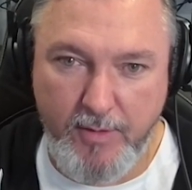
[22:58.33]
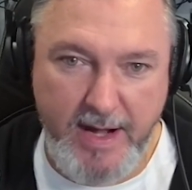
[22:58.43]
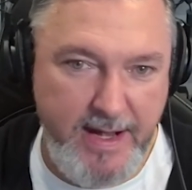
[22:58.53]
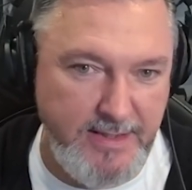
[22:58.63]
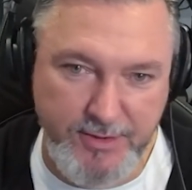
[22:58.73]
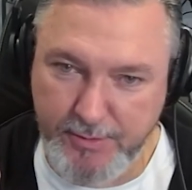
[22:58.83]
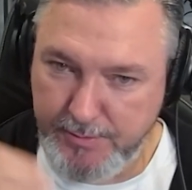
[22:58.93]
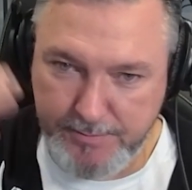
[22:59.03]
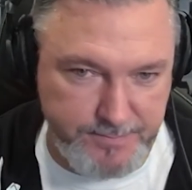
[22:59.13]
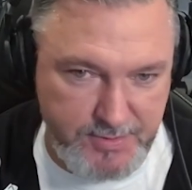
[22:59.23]
right? And
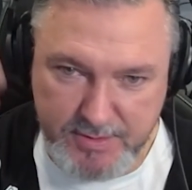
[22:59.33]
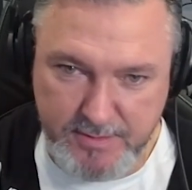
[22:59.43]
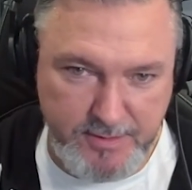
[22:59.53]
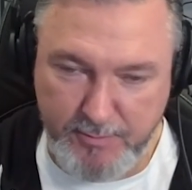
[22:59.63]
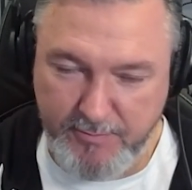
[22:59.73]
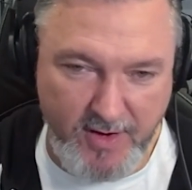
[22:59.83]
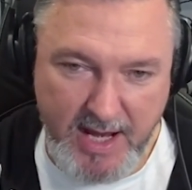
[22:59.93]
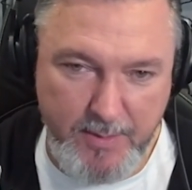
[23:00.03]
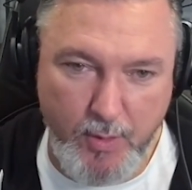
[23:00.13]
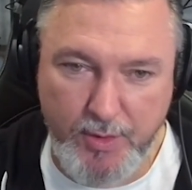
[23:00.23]
you
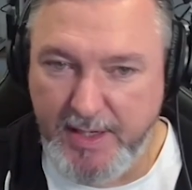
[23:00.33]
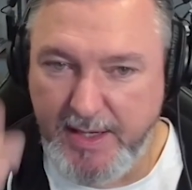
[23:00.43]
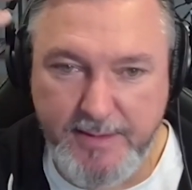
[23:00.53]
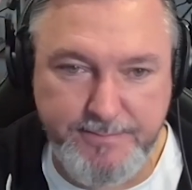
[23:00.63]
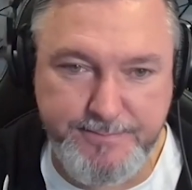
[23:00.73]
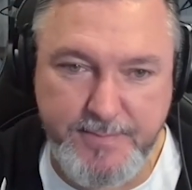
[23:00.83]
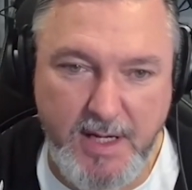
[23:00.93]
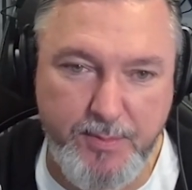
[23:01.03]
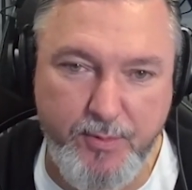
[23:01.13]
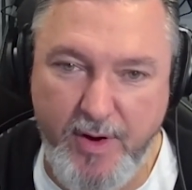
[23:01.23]
fly more, you get
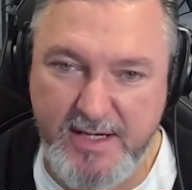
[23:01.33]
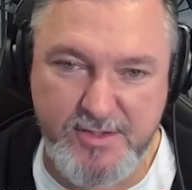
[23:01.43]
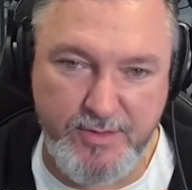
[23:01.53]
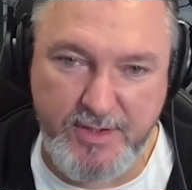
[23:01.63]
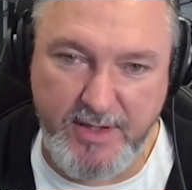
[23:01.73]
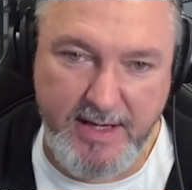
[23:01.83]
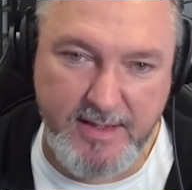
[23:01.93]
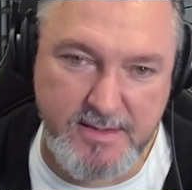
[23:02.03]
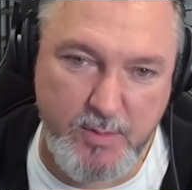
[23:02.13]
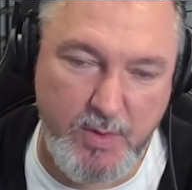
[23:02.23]
upgrades, or you get into a